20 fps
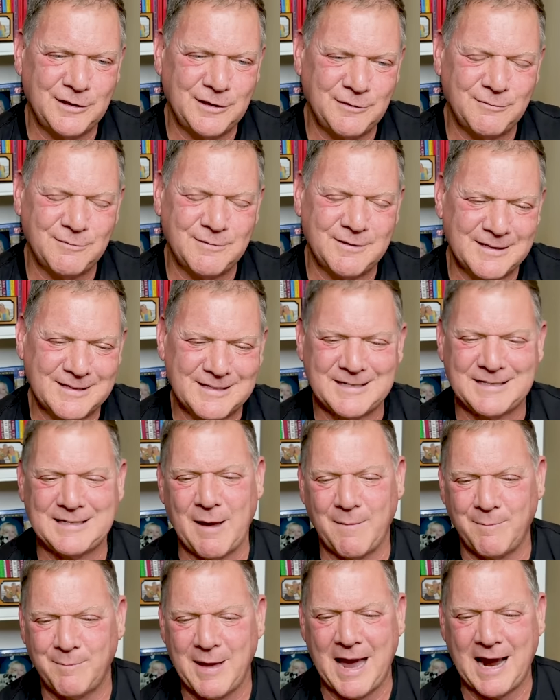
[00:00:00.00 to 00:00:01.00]
you
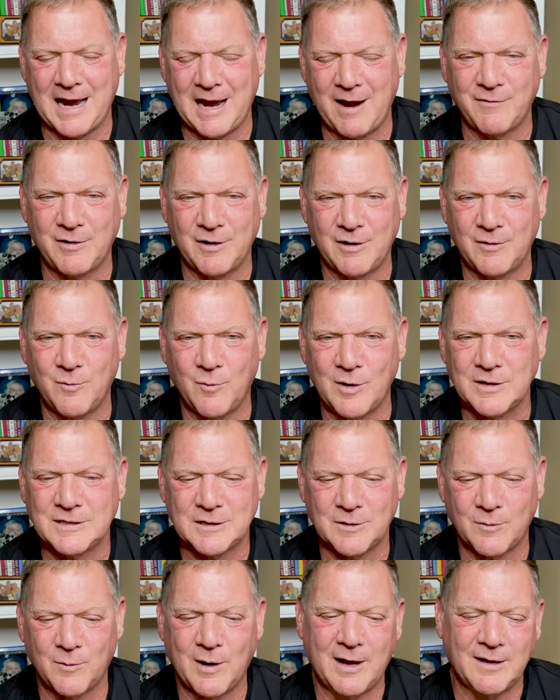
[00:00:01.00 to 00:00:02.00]
step back every
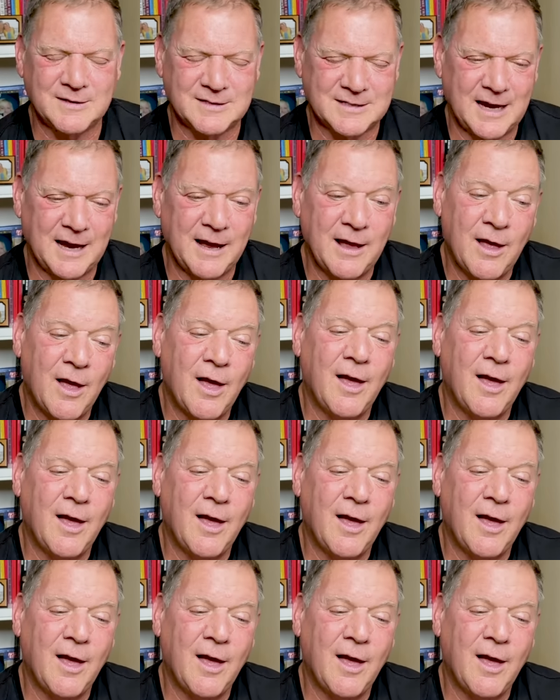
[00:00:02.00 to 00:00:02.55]
once in a while and say,